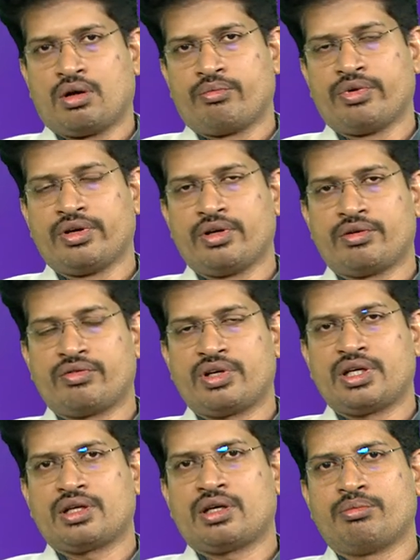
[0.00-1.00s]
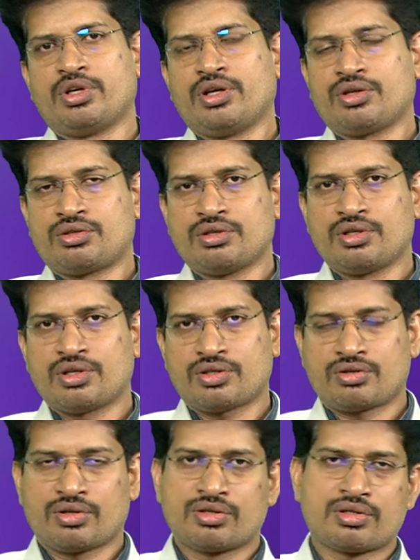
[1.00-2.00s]
between uh, ammunition
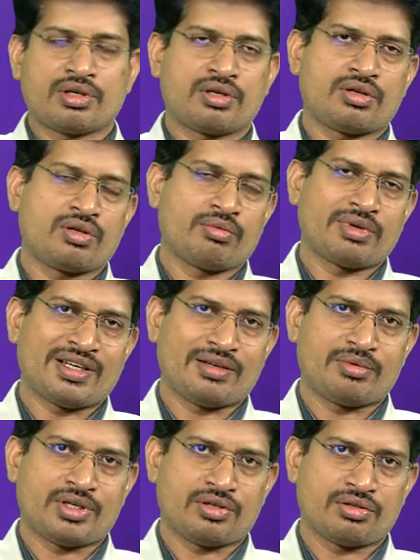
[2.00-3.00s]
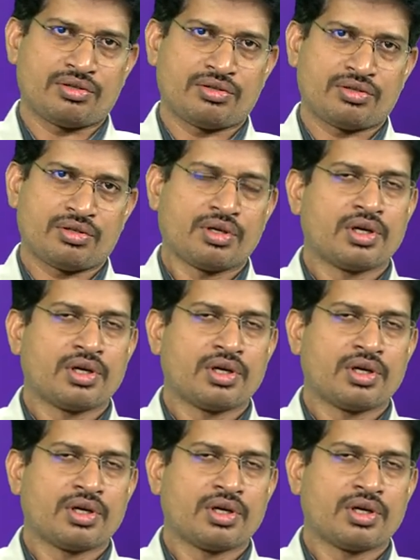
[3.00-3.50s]
industries and human habitations,